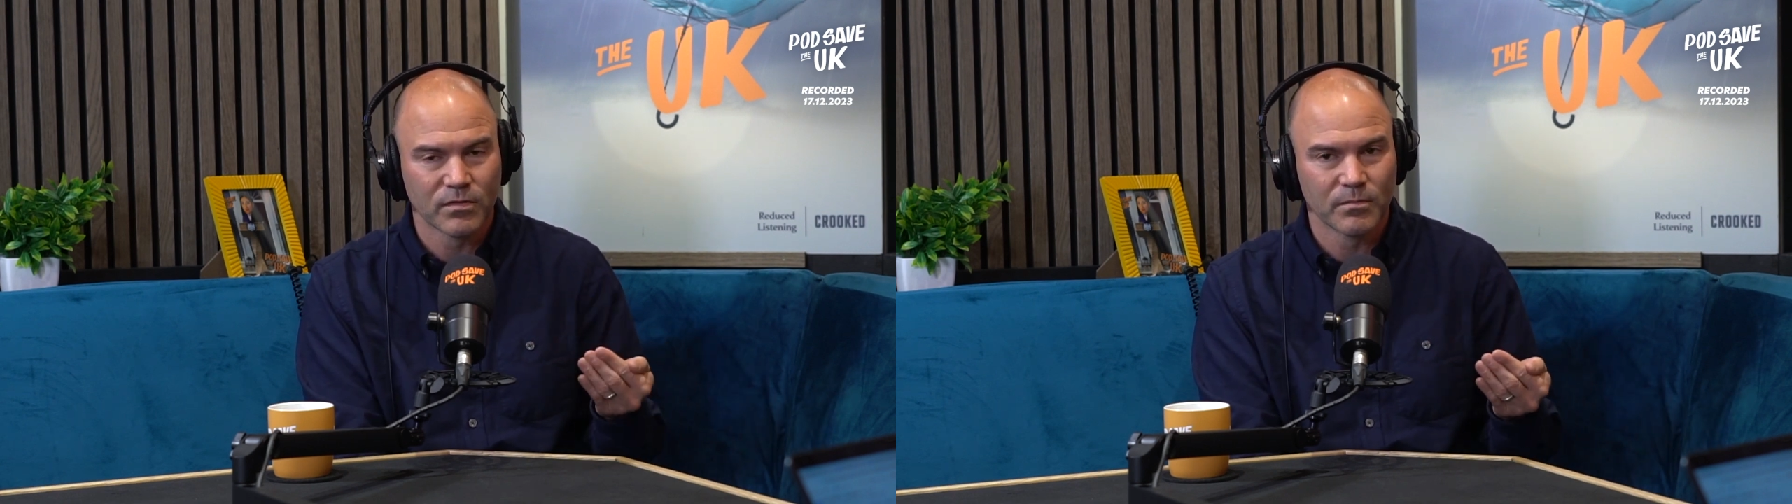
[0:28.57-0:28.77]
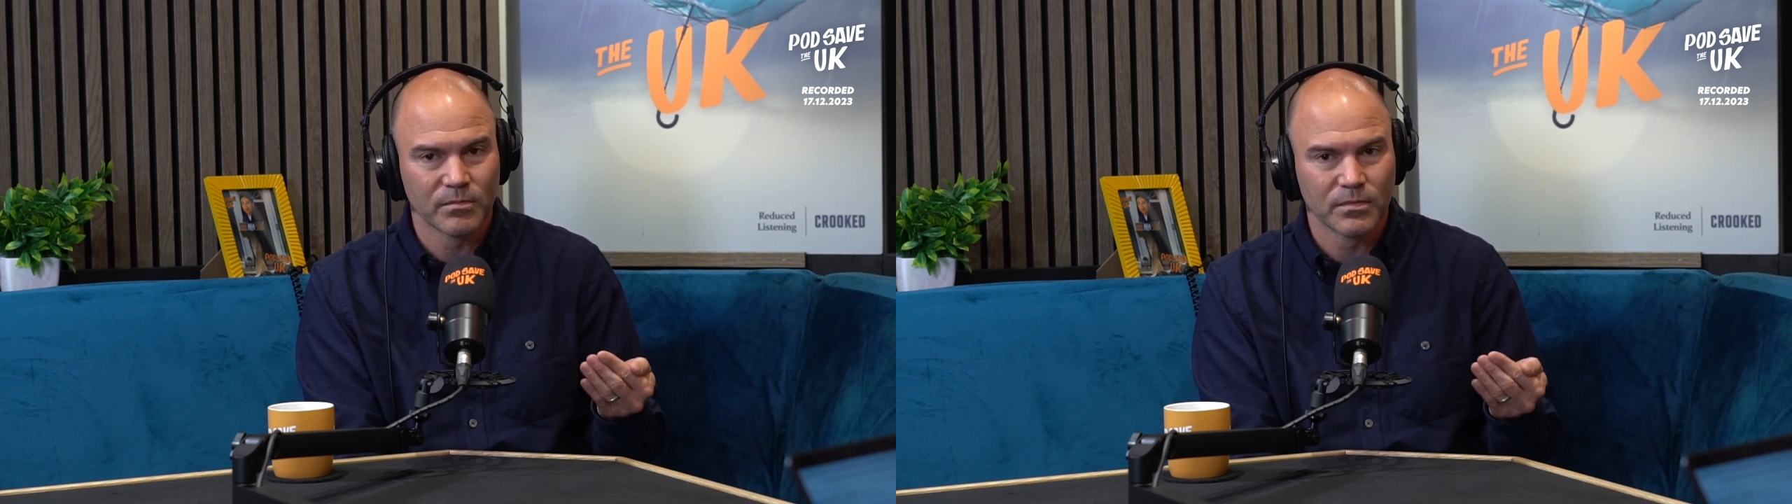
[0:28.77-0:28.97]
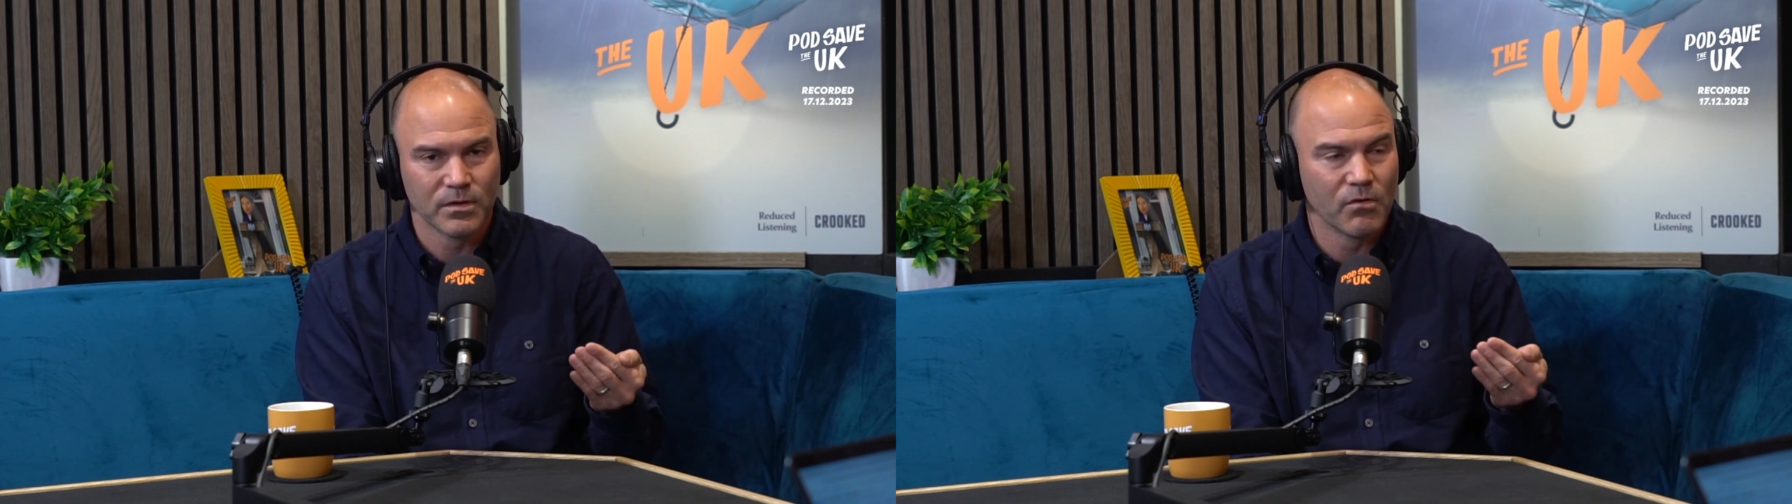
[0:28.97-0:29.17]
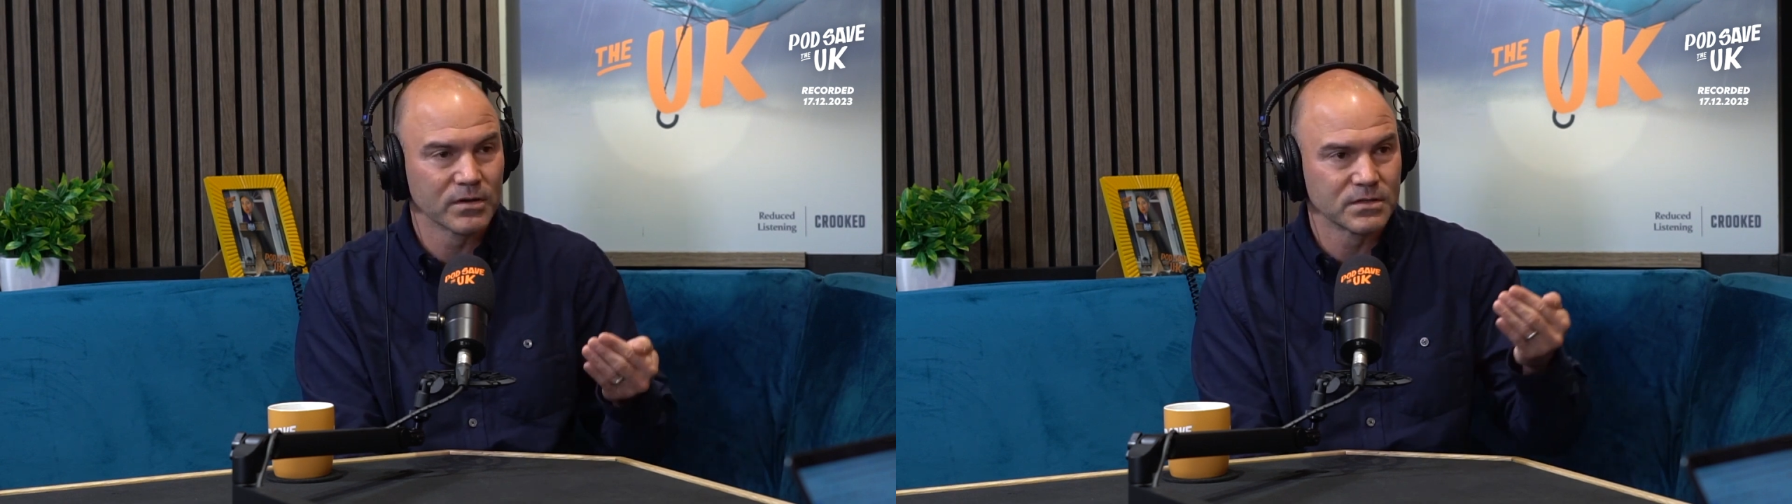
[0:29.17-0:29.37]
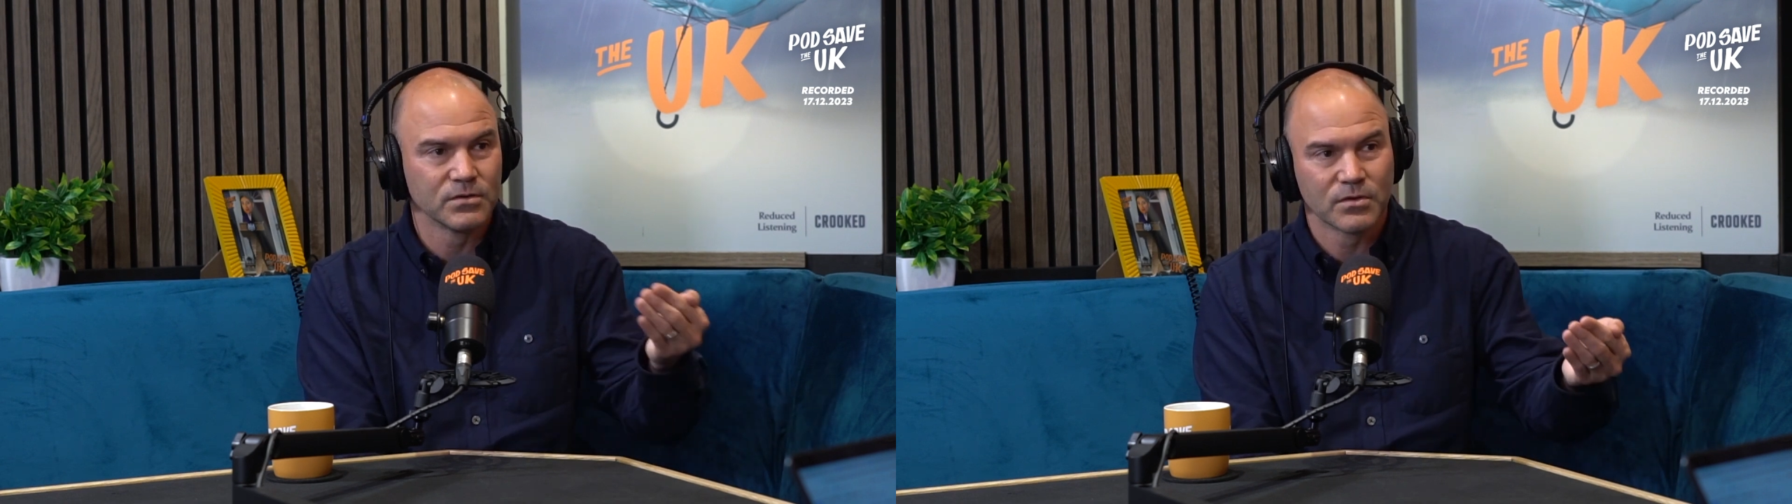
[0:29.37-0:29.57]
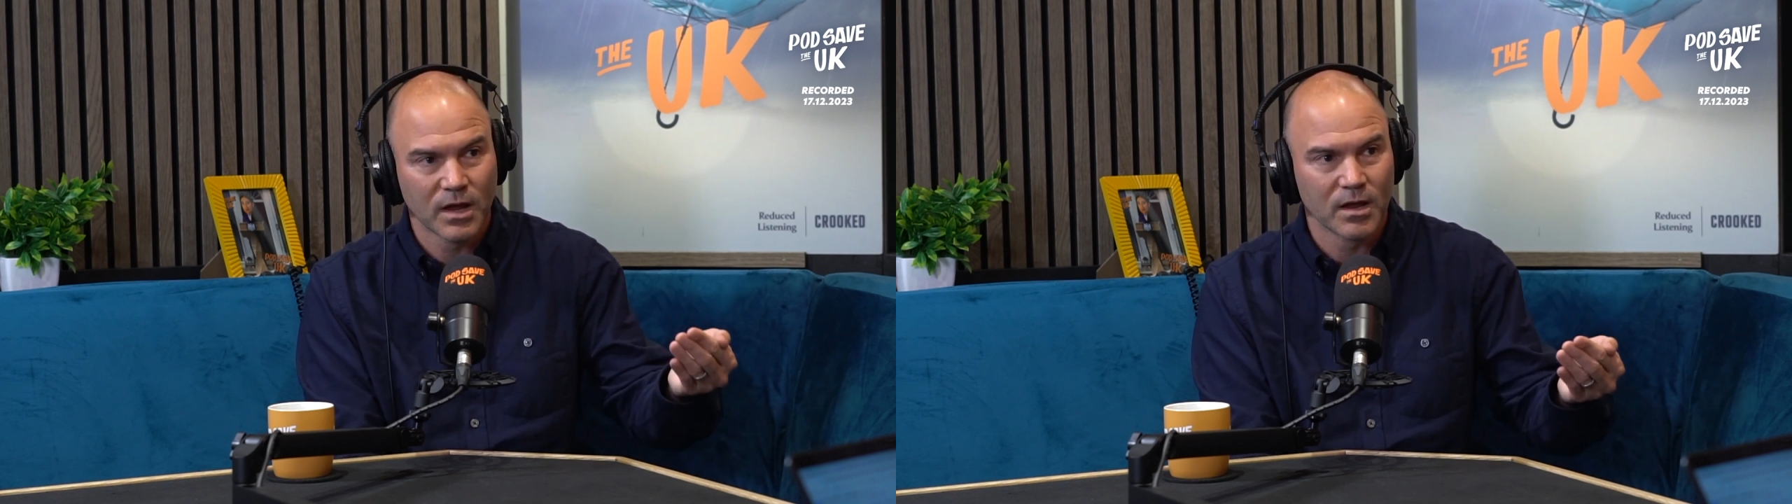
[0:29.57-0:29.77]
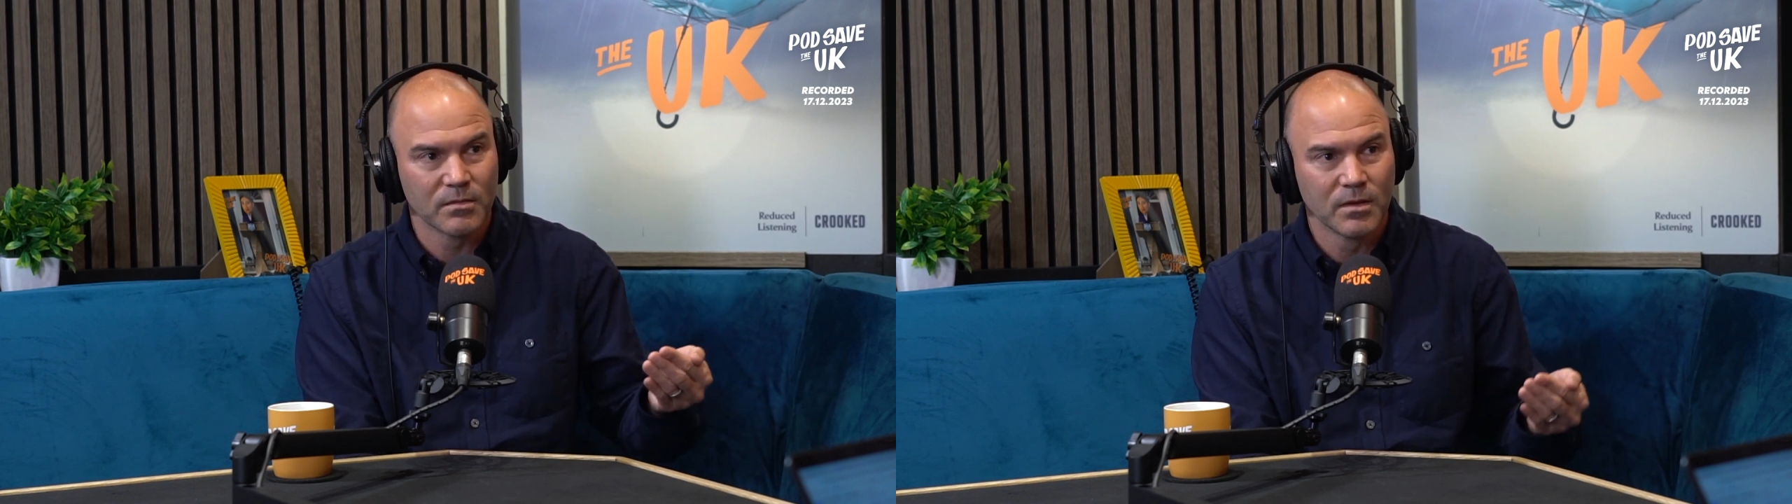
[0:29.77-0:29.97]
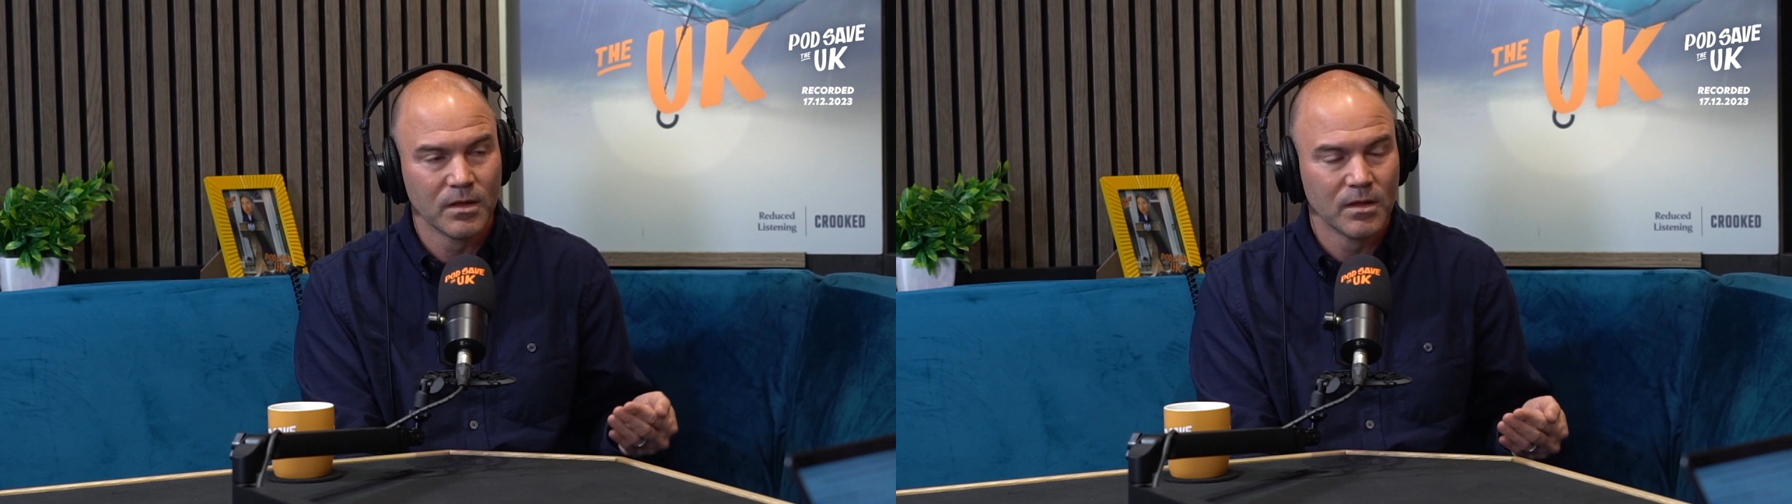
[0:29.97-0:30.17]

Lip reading: from the U.S. and UK